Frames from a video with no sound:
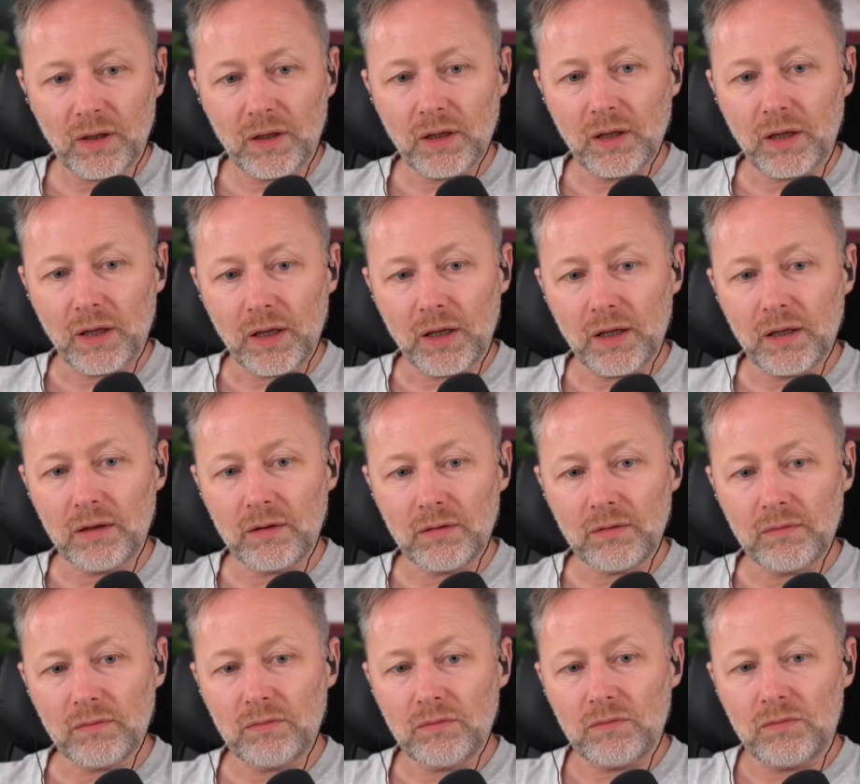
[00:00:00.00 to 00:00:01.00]
uh,
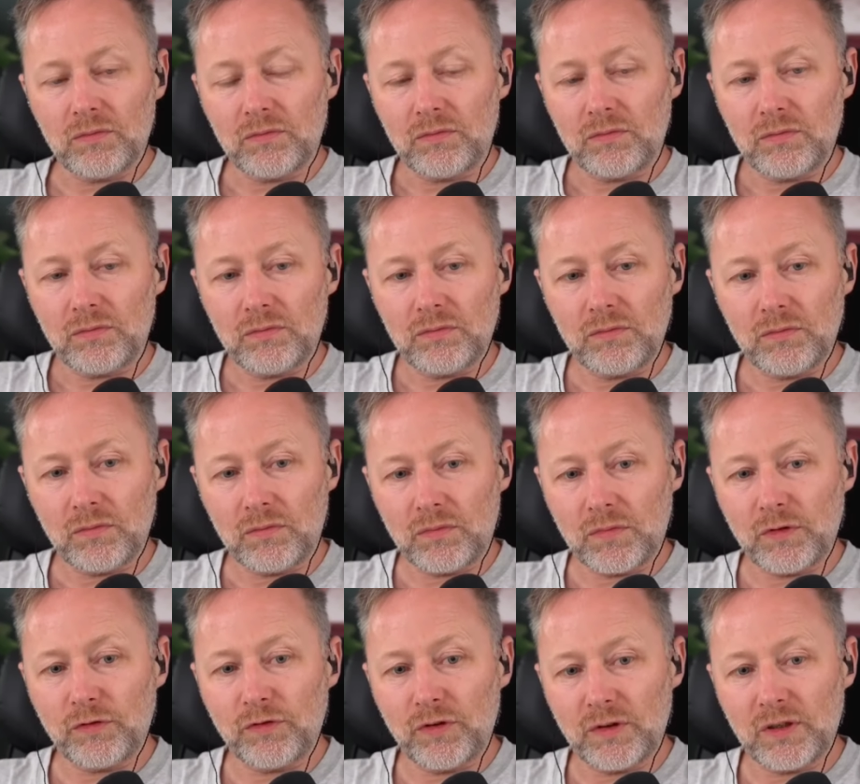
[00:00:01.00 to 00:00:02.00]

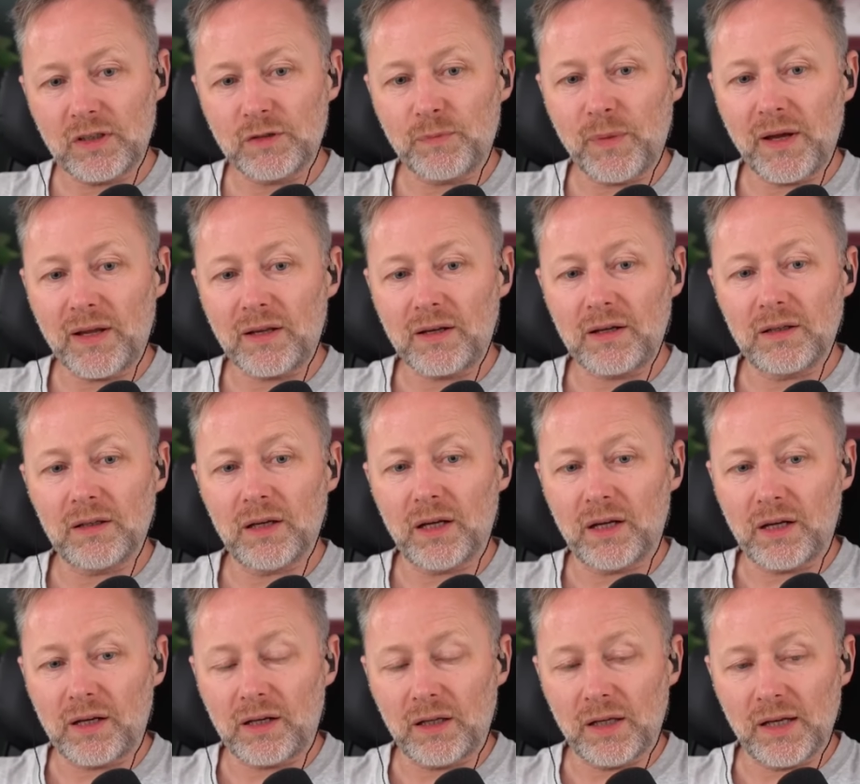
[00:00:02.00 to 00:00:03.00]
the food is better in, in
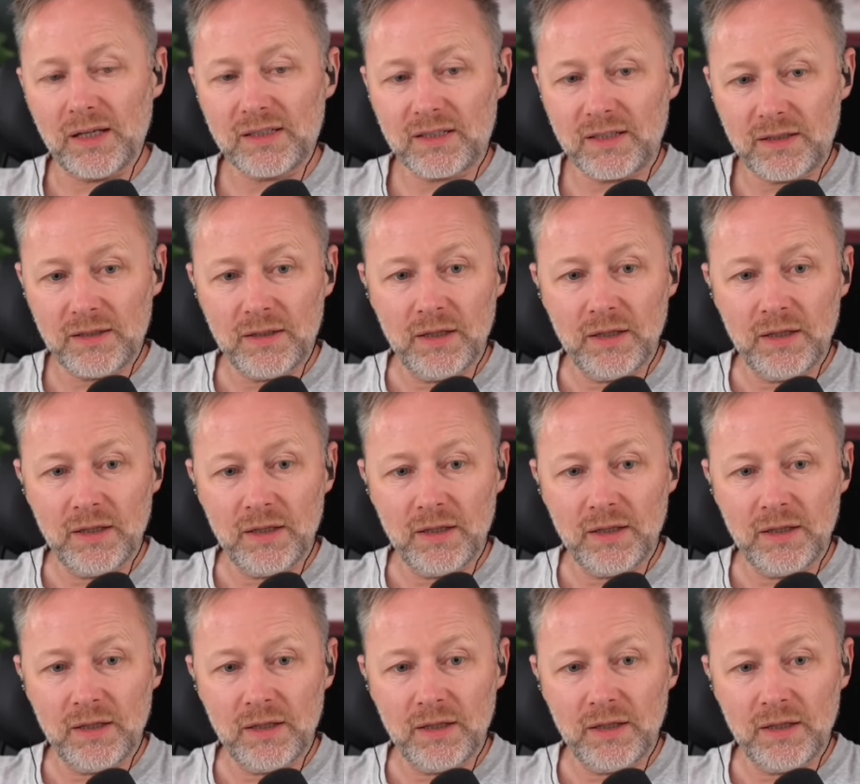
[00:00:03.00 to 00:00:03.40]
uh, Glasgow.